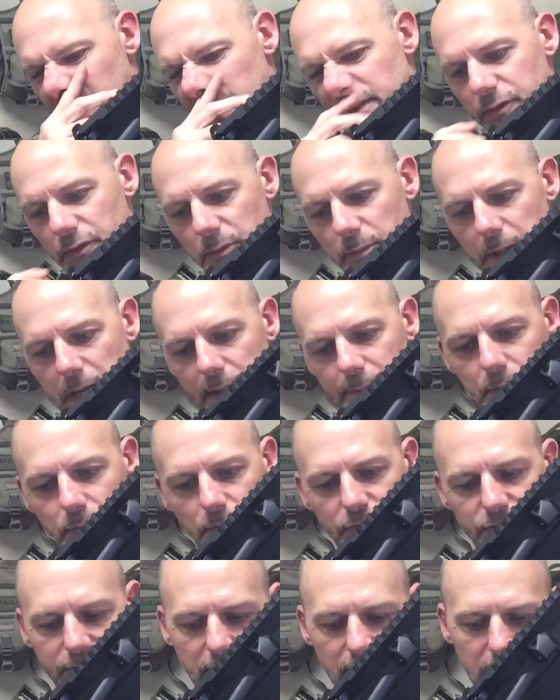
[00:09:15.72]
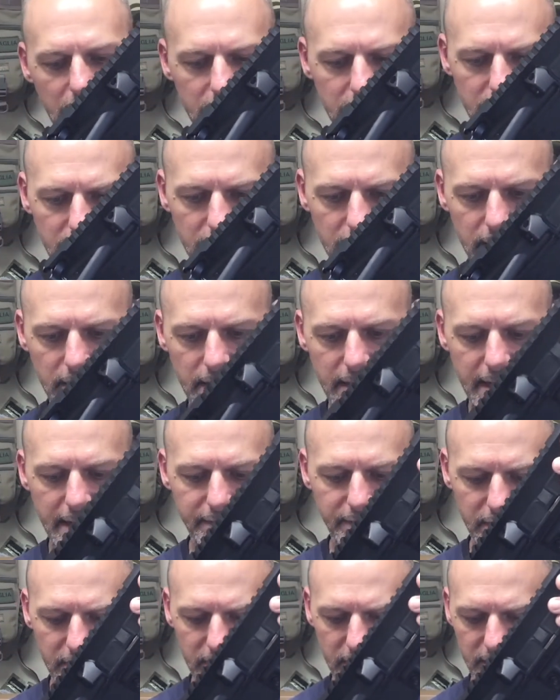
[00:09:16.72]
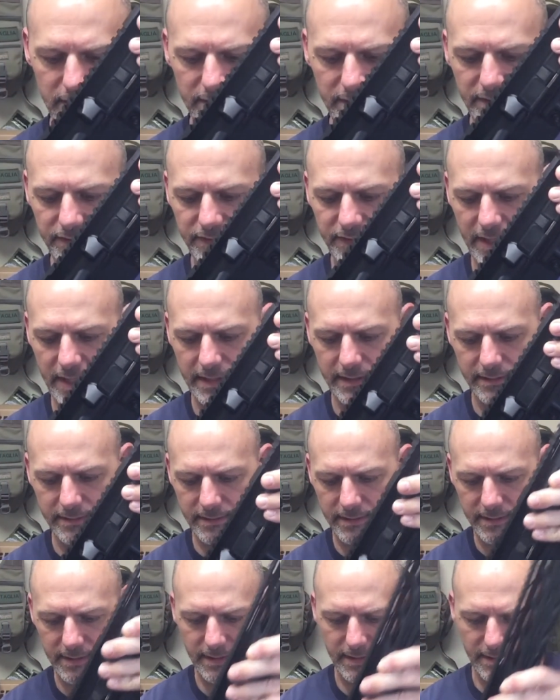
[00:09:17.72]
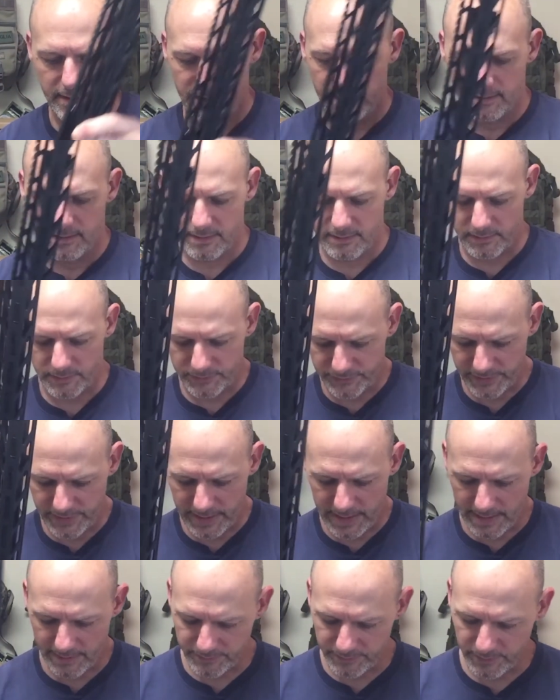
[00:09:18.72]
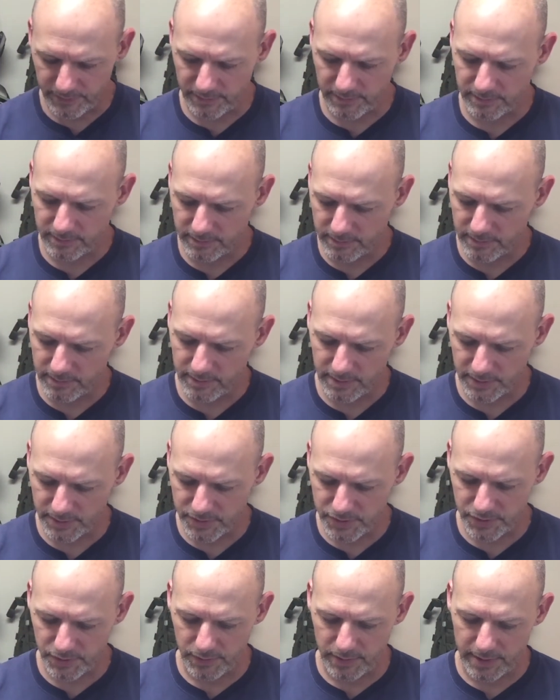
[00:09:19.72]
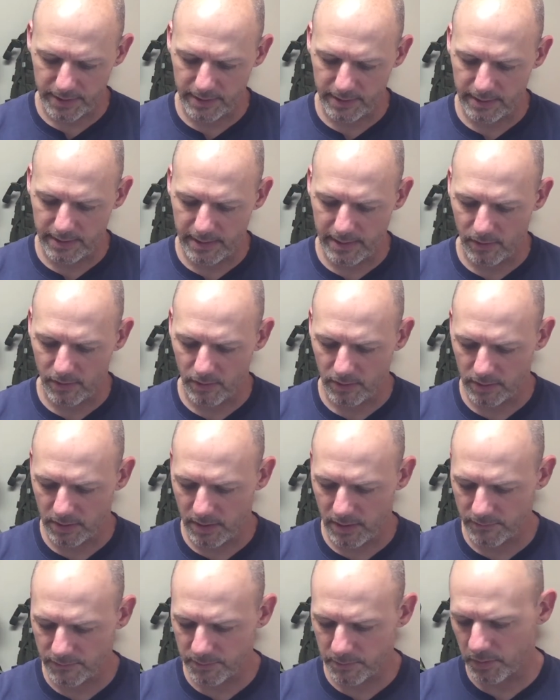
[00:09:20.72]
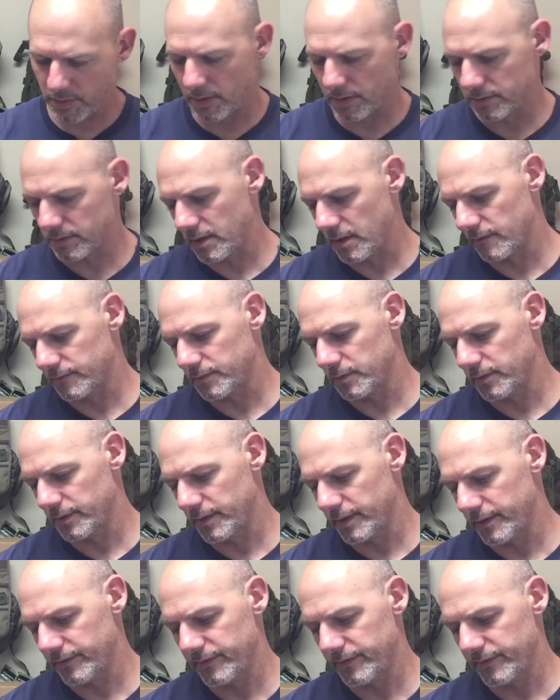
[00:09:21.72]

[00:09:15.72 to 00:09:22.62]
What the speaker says: to a Magpul stock. I haven't decided. I'll see after shooting it and how comfortable or uncomfortable it is.